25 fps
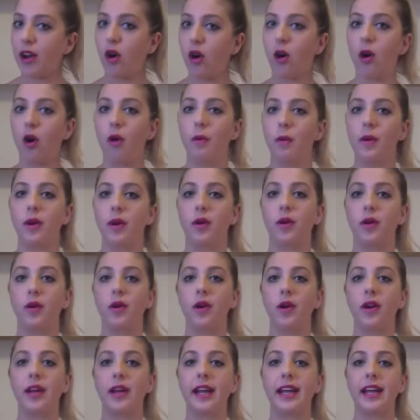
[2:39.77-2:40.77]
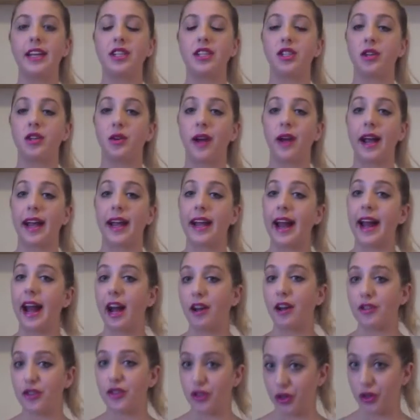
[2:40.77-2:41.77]
or we could integrate
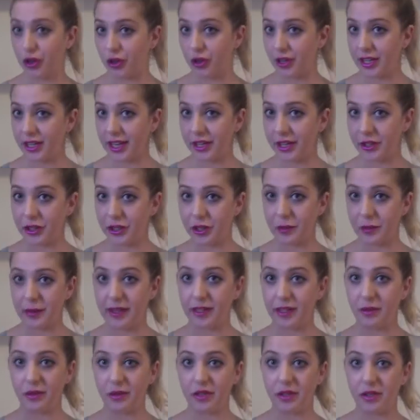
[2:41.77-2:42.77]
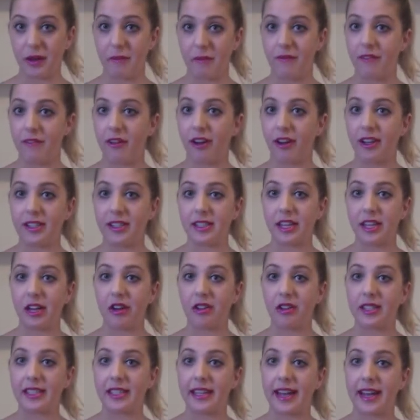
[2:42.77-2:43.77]
our tuned instruments, which I'm focusing
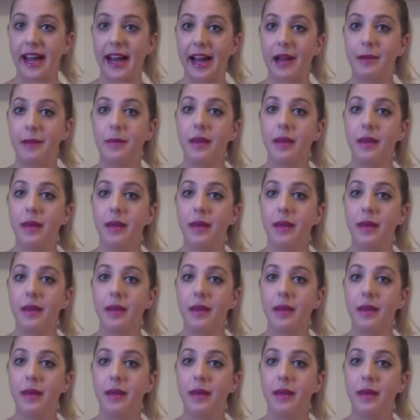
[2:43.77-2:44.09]
on today.